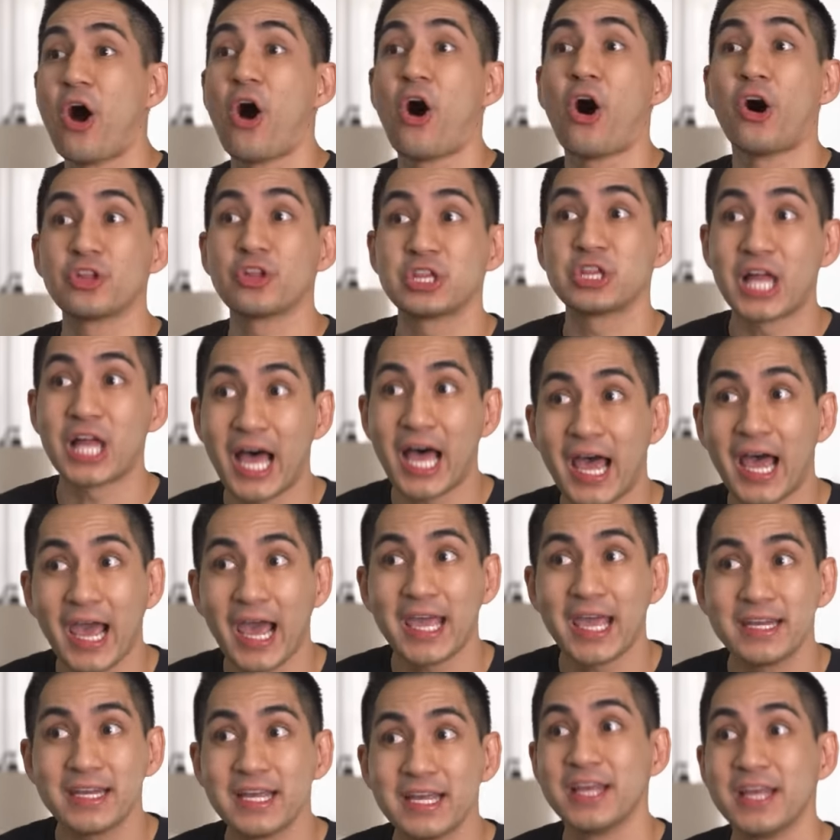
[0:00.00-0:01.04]

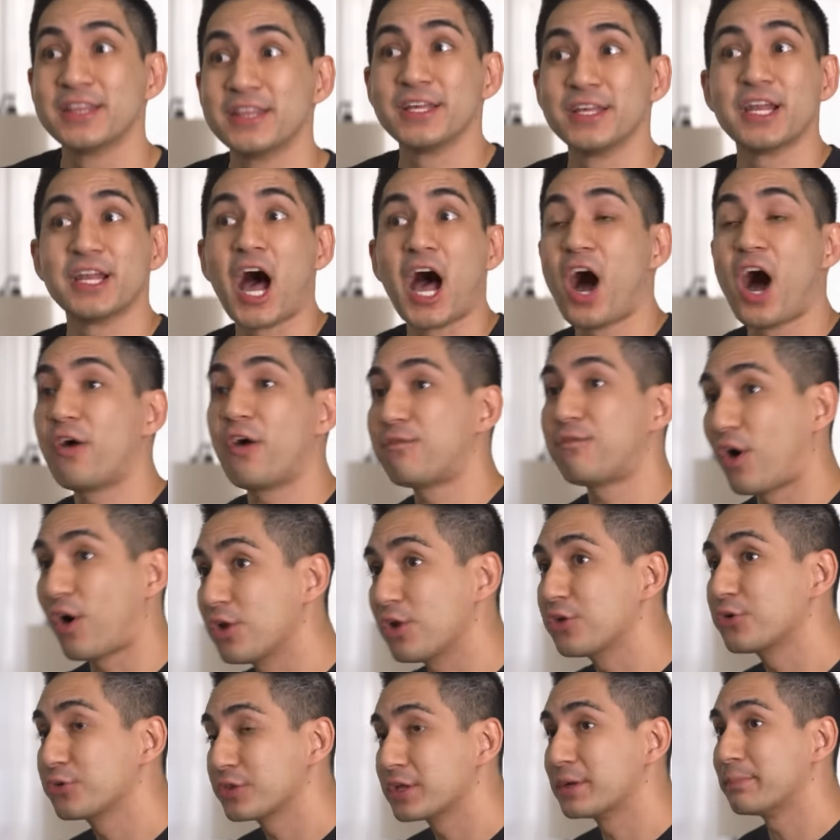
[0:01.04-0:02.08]
online, then I'll
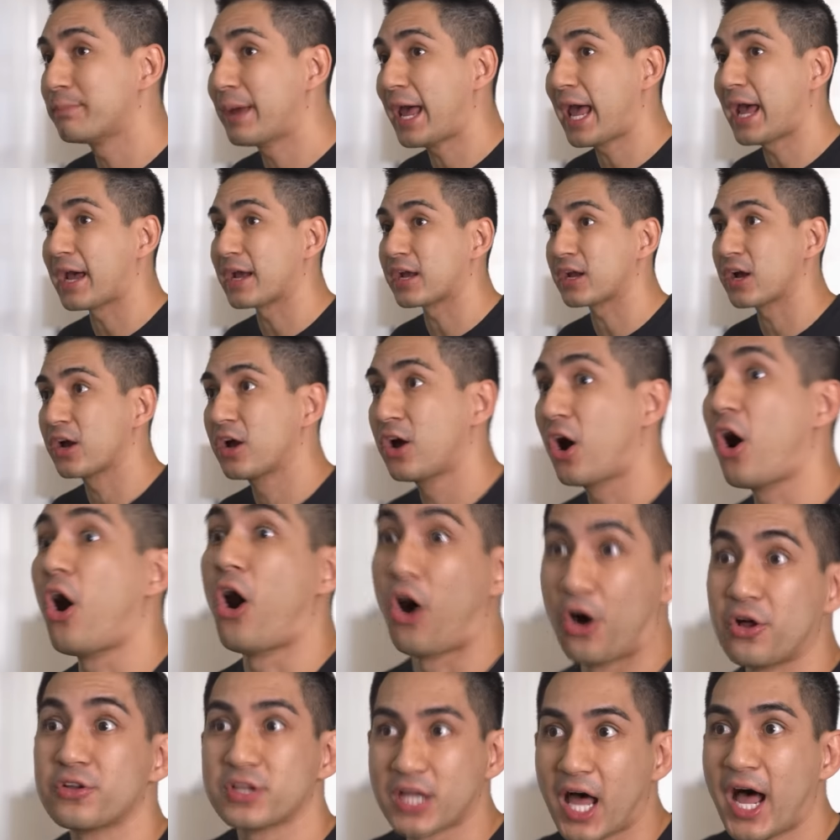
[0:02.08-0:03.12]
follow them back
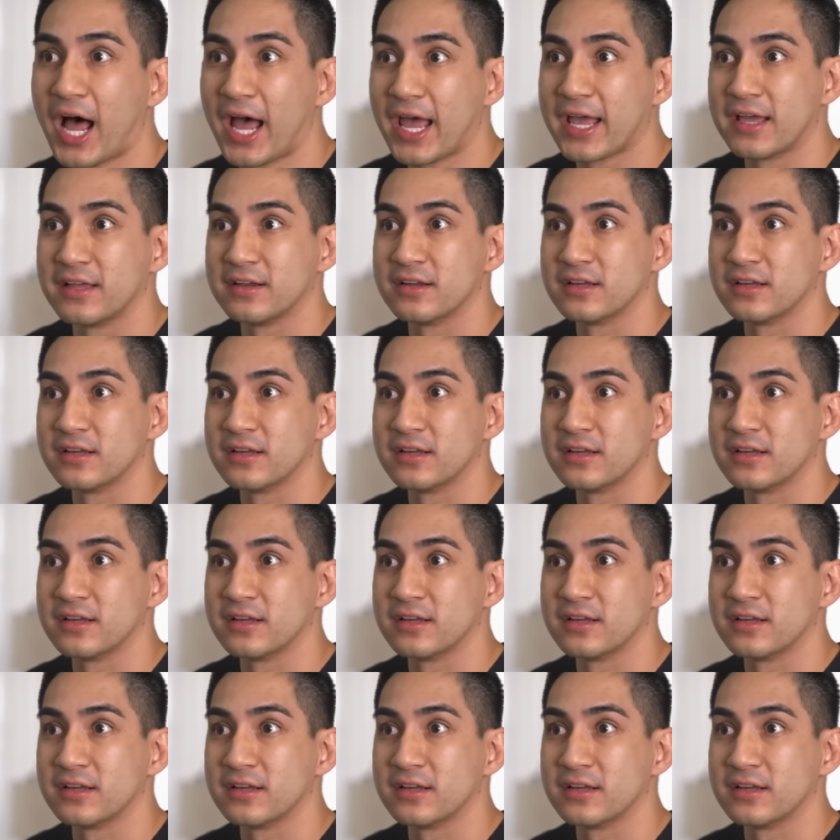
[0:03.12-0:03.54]
online.